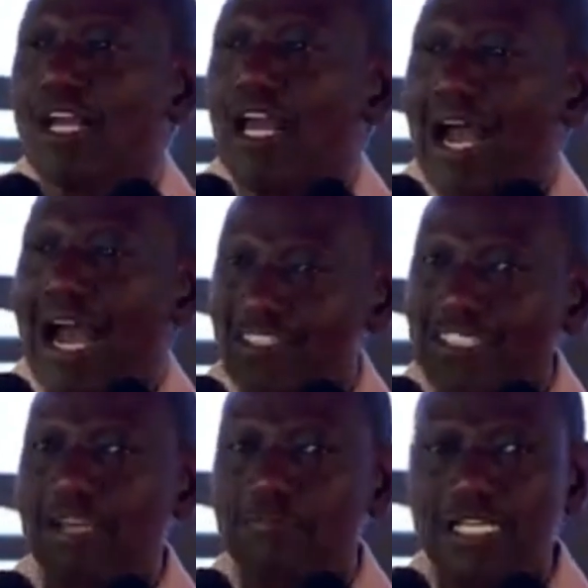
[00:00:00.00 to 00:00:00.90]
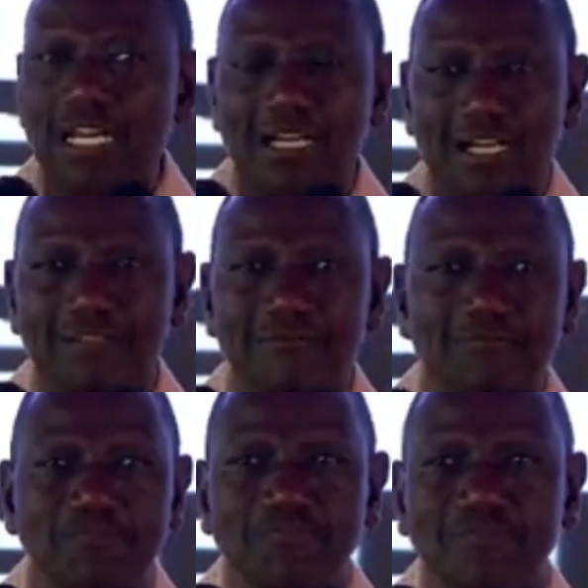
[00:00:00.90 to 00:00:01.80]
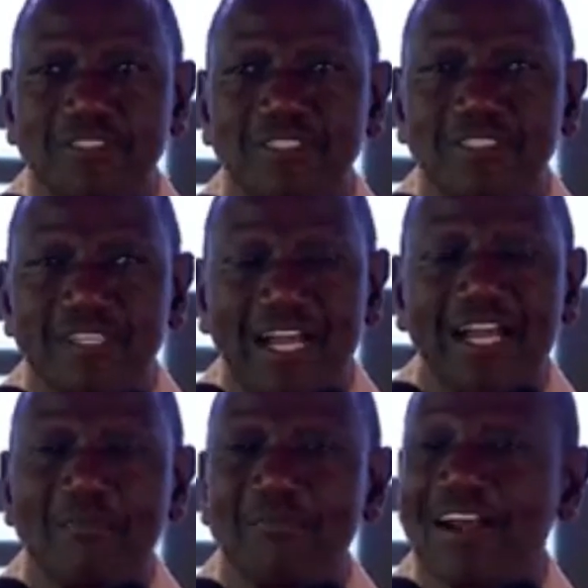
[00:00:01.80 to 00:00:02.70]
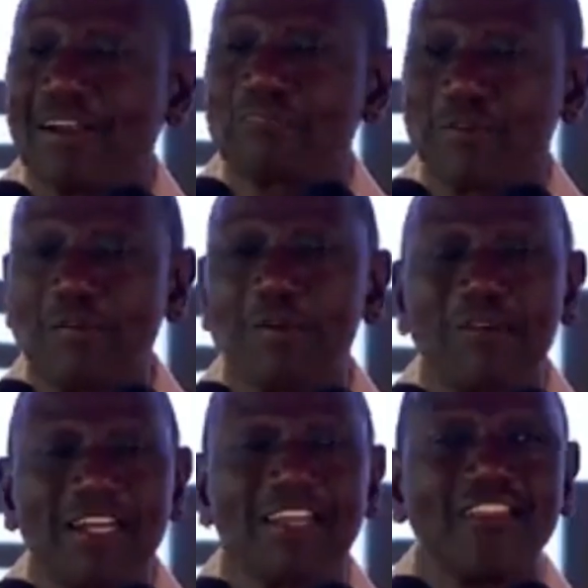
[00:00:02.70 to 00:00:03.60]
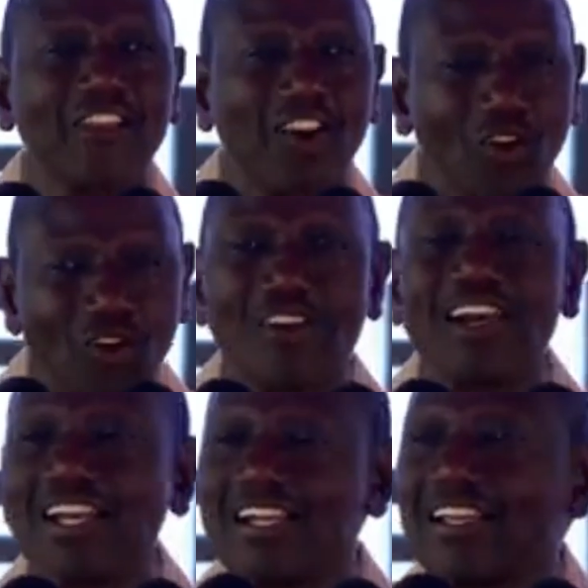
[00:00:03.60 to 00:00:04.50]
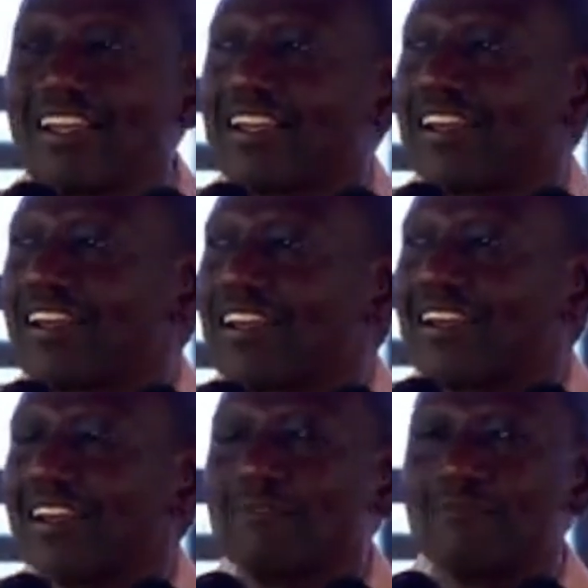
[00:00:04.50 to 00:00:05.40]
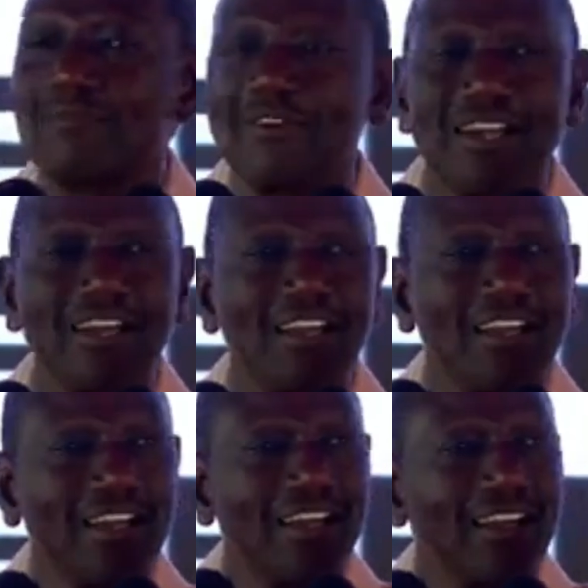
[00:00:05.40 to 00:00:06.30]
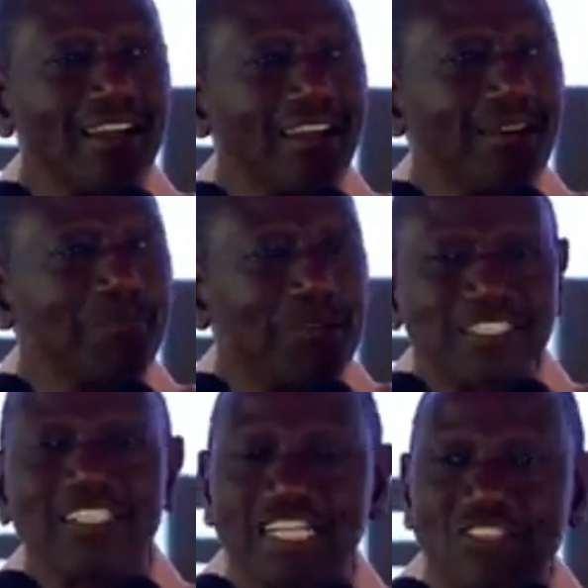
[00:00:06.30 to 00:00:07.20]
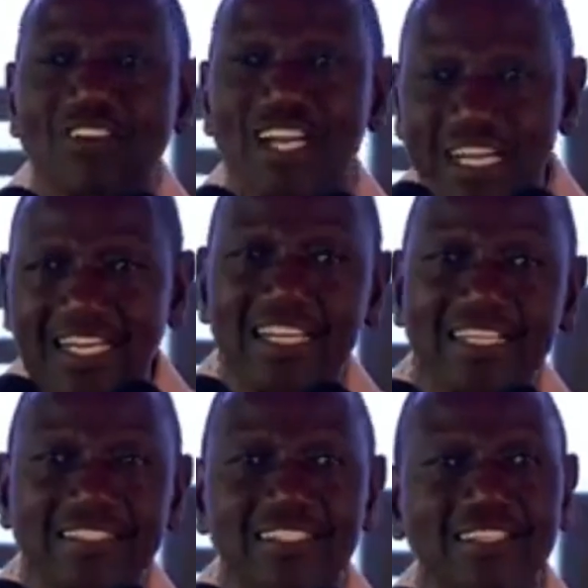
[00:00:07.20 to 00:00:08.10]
I slept here. I am probably the only presidential candidate